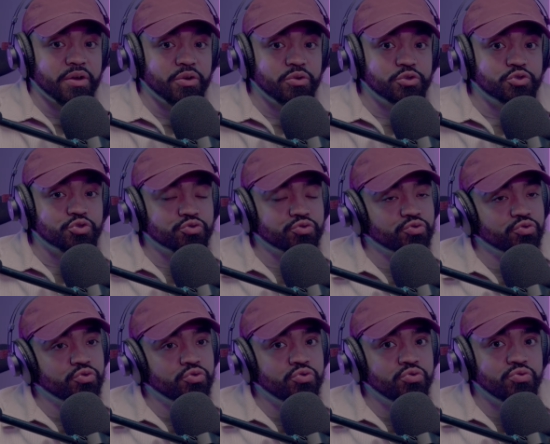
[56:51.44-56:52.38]

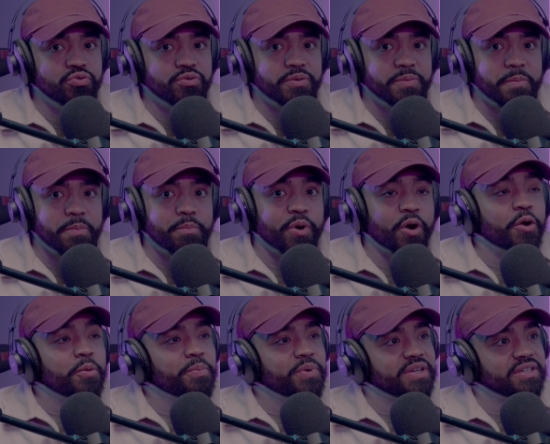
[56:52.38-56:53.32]
true
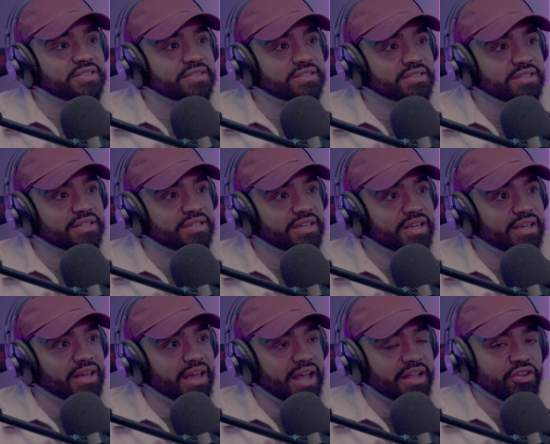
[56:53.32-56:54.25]
purpose,
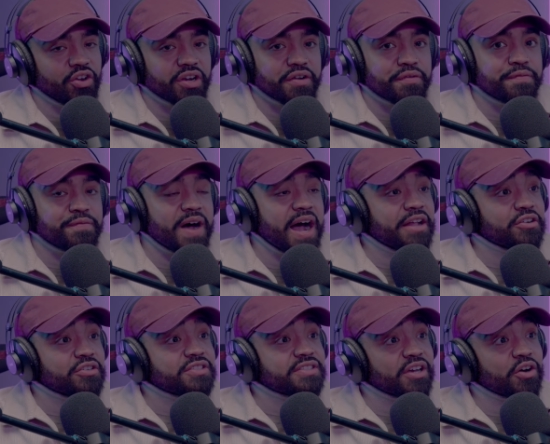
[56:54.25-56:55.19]
and you're going to find
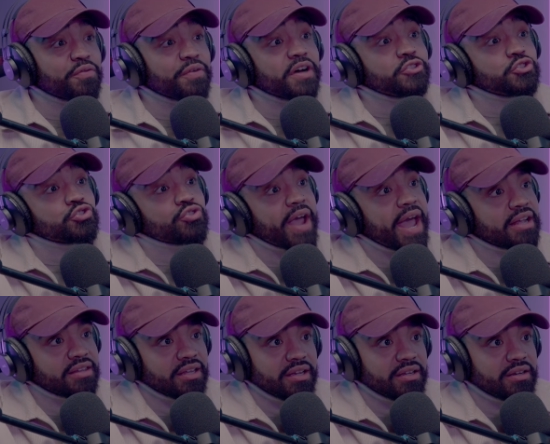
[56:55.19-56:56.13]
yourself
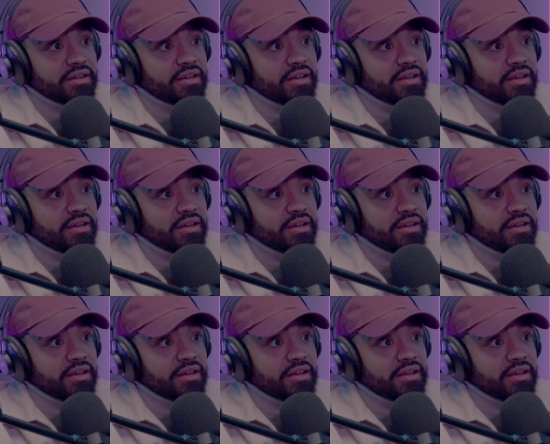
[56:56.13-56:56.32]
attracting